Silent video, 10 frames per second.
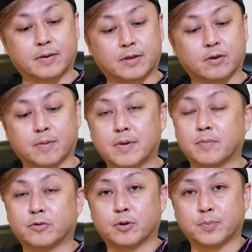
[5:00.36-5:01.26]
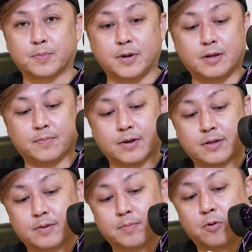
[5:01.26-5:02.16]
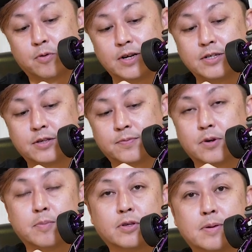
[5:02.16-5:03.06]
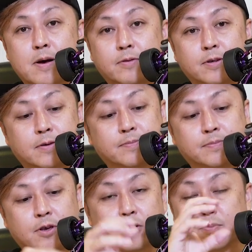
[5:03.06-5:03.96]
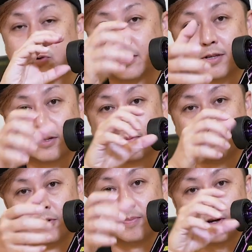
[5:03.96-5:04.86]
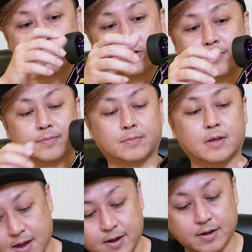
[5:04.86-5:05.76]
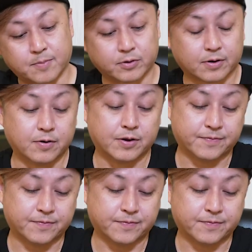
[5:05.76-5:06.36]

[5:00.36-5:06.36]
you can make more top speed, more rigid for the motor mount, because motor doesn't move much. The motor cooling